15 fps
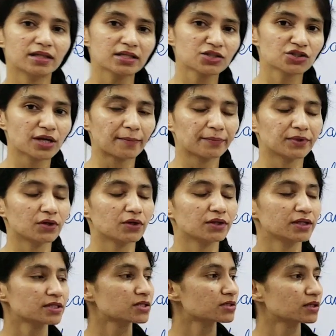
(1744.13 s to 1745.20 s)
this chapter
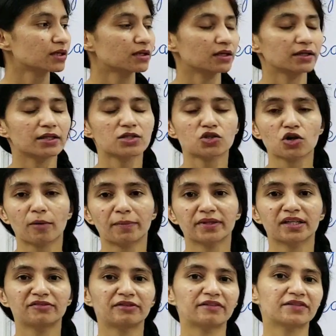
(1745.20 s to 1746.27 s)
and in this
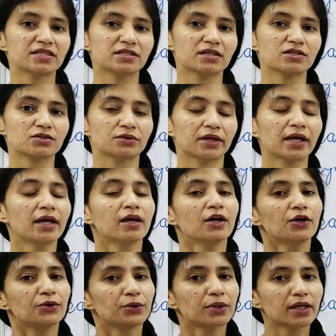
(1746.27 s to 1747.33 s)
topic that we have discussed today,
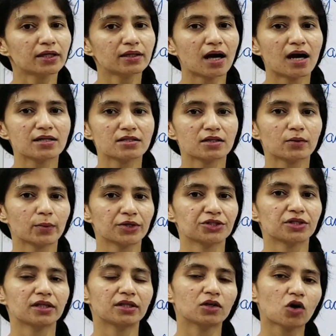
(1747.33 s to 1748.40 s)
you can ask a
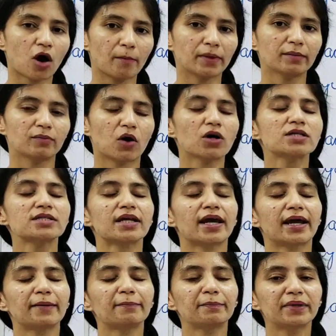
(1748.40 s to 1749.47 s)
question in the comment box.
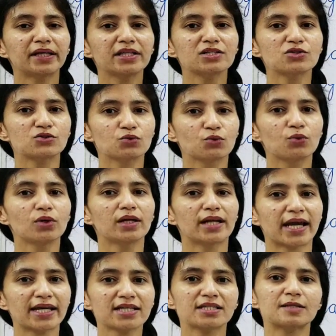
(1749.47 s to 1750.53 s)
And please do
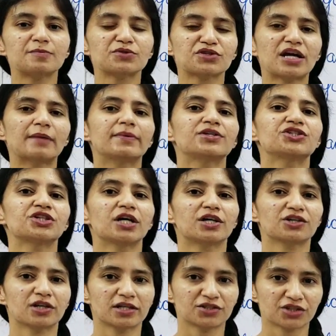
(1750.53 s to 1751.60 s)
like, subscribe and
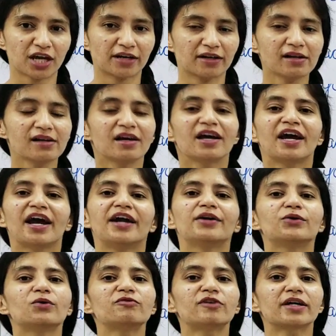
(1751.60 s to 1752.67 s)
share the channel,
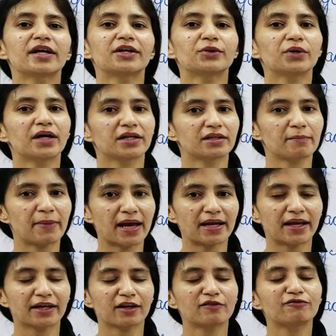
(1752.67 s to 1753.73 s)
and don't forget to hit the
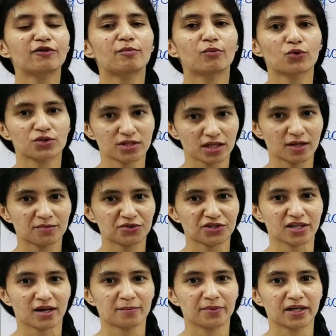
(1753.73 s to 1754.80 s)
bell icon for more
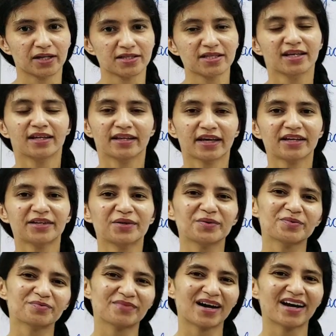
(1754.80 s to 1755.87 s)
such updates. Thank
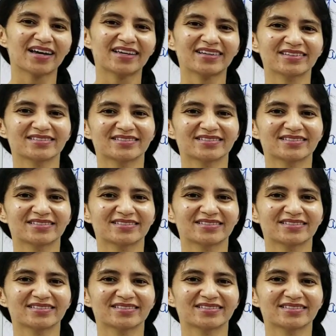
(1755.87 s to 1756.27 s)
you. Bye.